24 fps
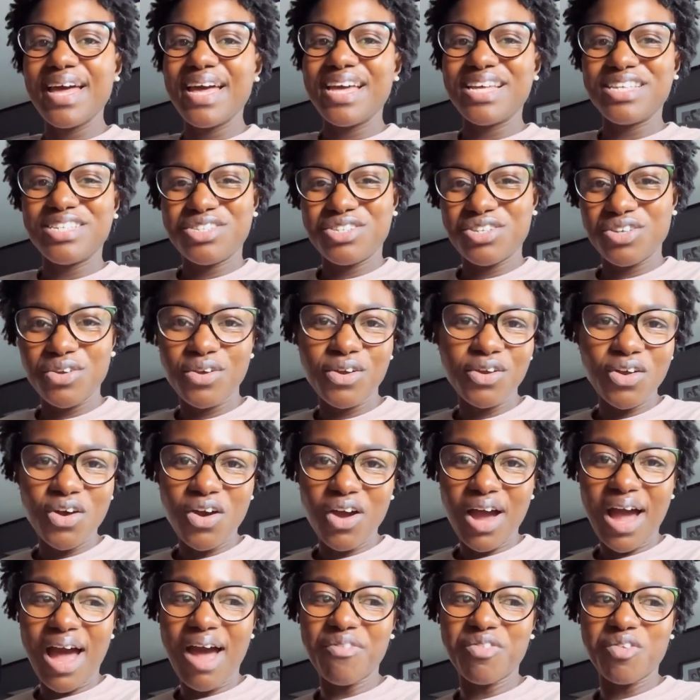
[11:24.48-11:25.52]
it's too long,
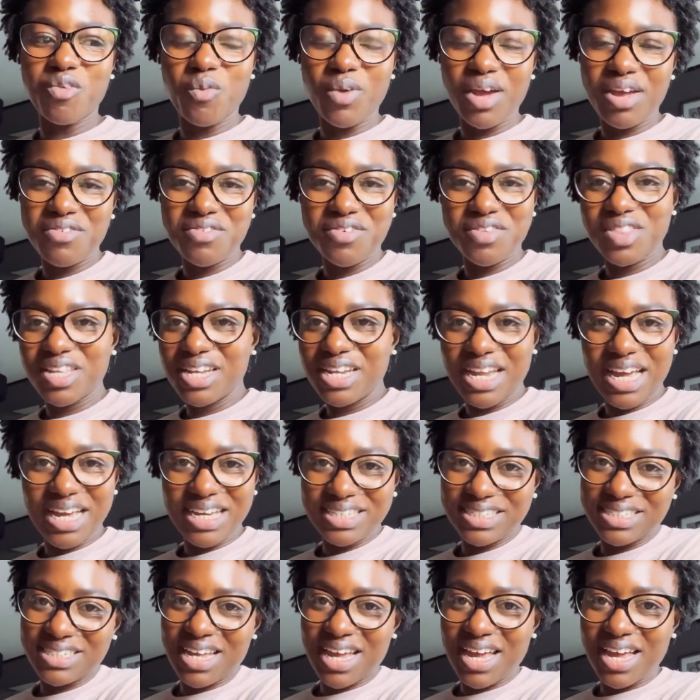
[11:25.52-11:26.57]
I have to wait for the
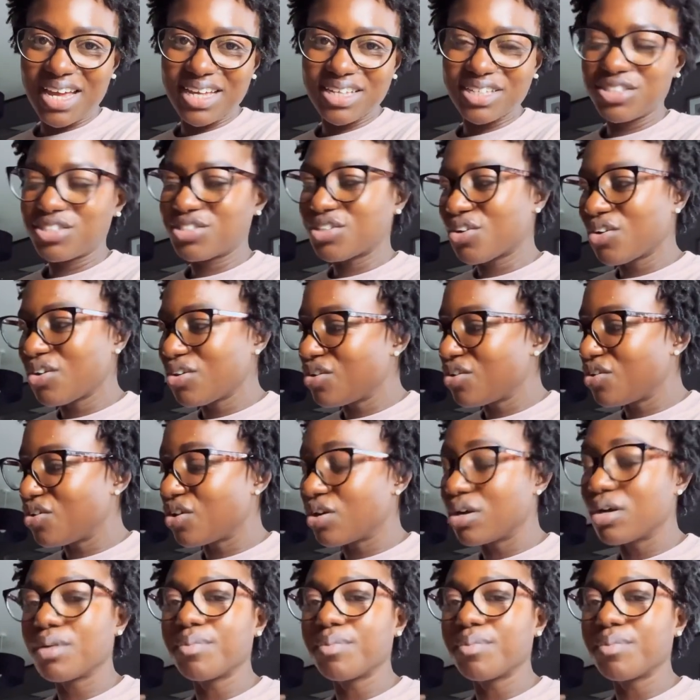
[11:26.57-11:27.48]
next day, it's so long,